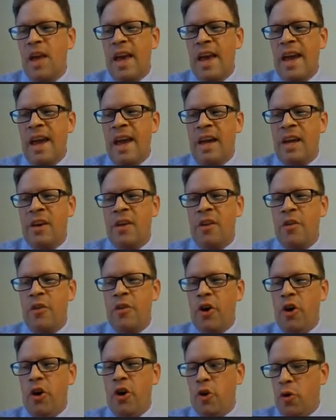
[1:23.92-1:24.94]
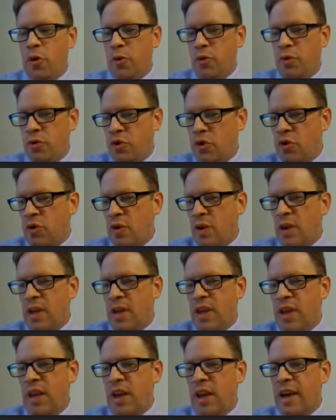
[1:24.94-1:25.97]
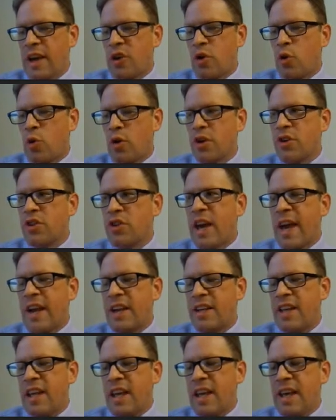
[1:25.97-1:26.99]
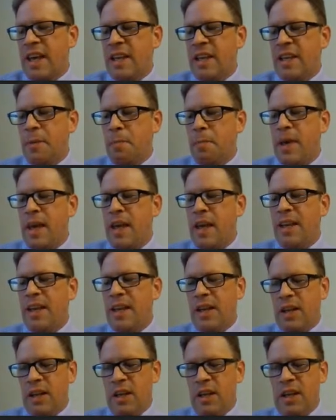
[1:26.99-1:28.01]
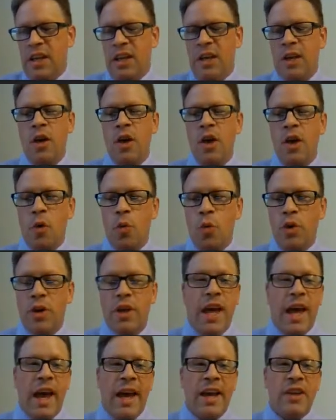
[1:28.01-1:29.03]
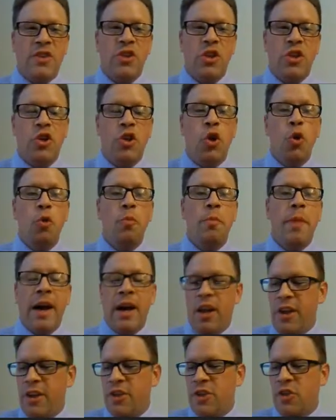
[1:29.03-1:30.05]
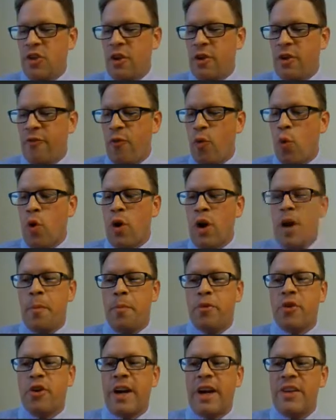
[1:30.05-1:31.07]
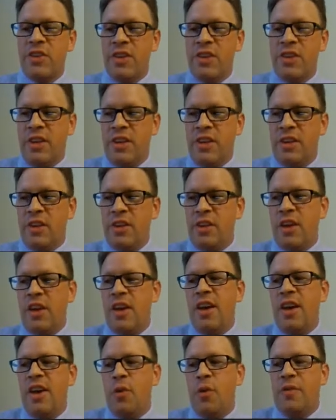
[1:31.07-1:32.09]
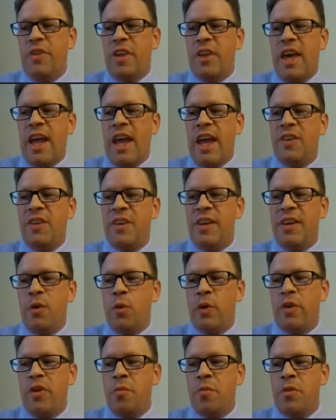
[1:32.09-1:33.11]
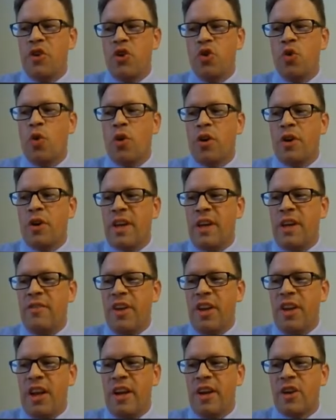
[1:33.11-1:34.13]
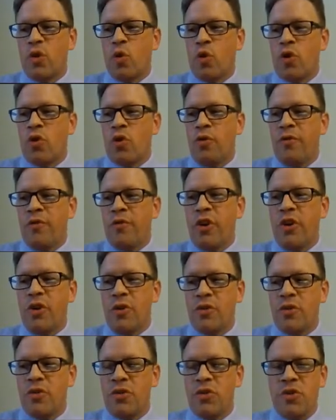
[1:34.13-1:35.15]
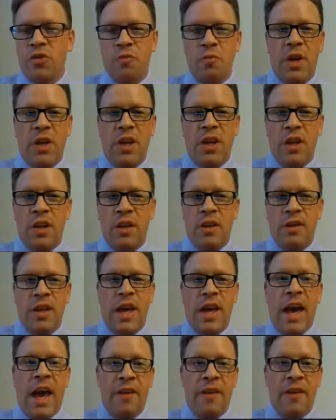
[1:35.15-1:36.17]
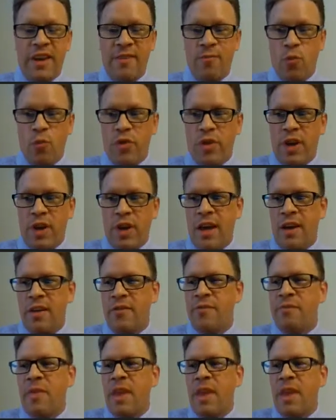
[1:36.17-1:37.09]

And those electors acting independently would cast 2 ballots for a president, with the candidate with a majority of the electoral votes, meaning they have to have more than half,